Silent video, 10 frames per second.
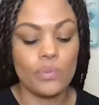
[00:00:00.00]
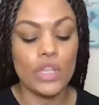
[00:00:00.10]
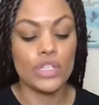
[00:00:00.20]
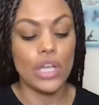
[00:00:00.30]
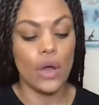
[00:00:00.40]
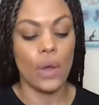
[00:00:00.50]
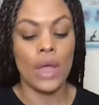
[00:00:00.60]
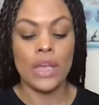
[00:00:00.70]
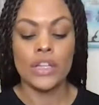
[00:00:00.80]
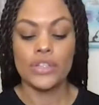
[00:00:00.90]
So
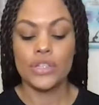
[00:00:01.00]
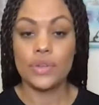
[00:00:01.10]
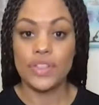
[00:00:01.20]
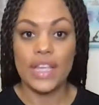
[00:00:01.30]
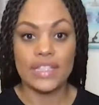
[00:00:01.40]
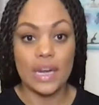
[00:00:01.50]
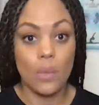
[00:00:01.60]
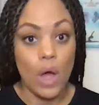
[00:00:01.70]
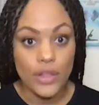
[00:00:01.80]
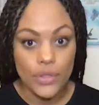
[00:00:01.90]
two things that I'm
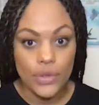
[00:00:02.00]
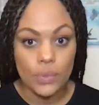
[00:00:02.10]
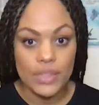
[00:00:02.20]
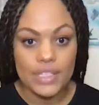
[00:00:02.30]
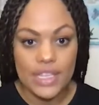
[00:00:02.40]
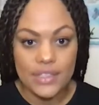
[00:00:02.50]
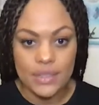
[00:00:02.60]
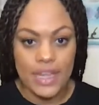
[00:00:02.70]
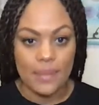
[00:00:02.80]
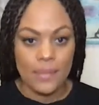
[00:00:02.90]
walking through with the dental
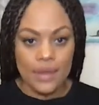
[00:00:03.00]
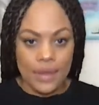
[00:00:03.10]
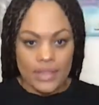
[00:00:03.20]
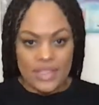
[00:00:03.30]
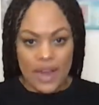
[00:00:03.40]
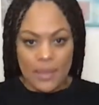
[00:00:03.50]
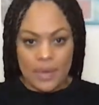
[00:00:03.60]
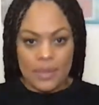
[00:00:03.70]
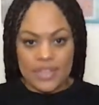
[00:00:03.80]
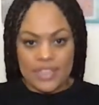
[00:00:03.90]
dam. Sorry, I'm going
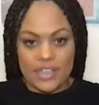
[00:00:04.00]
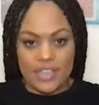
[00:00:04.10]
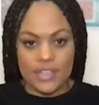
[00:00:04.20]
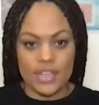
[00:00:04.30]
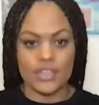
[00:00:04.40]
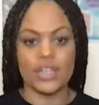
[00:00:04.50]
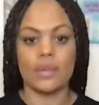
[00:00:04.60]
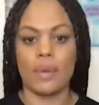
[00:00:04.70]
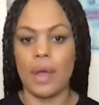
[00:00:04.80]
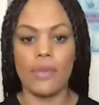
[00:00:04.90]
to put this here just so you're not distracted
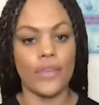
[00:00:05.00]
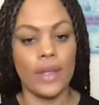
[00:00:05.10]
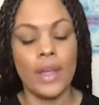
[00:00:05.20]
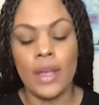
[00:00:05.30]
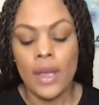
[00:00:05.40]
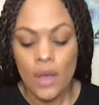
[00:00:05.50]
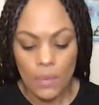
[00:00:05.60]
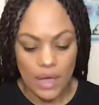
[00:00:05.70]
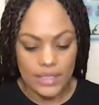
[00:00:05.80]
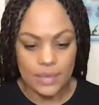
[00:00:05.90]
by my outfit
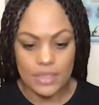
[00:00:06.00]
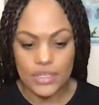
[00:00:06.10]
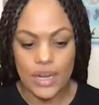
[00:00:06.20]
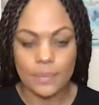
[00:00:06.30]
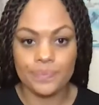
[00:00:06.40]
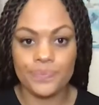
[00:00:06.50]
while I demonstrate.